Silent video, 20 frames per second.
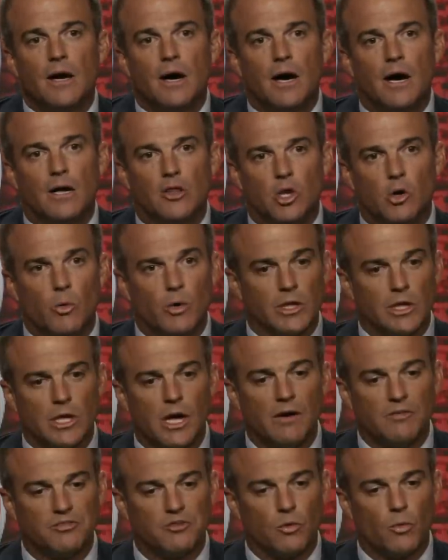Uh, no one
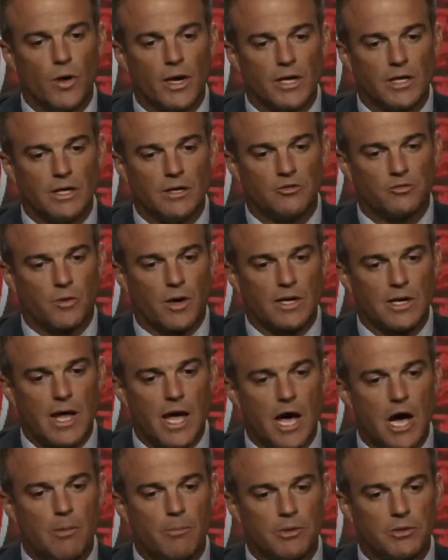loves the way it is right
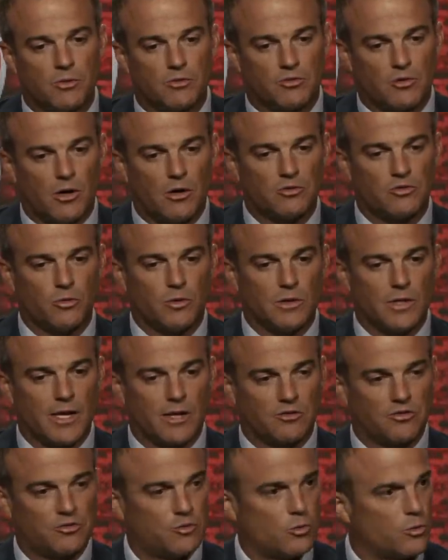now, but there's also a lot
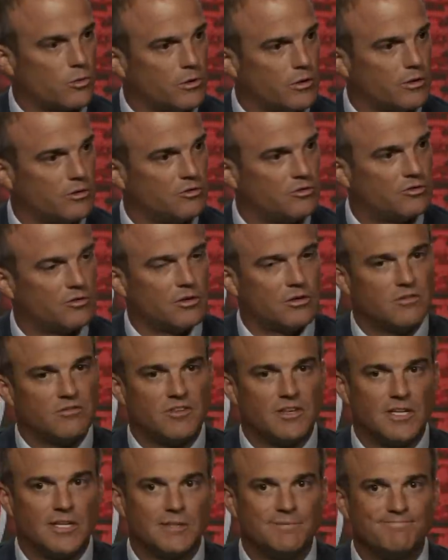of stories of
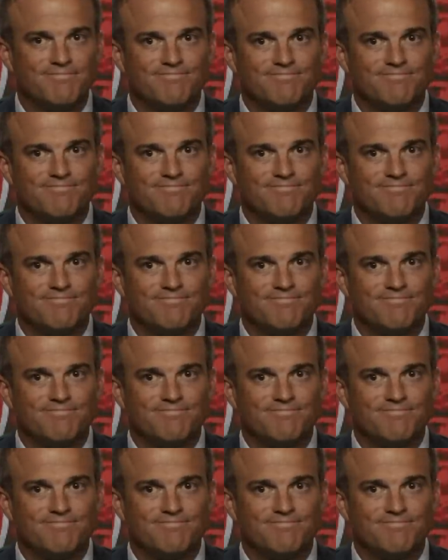uh,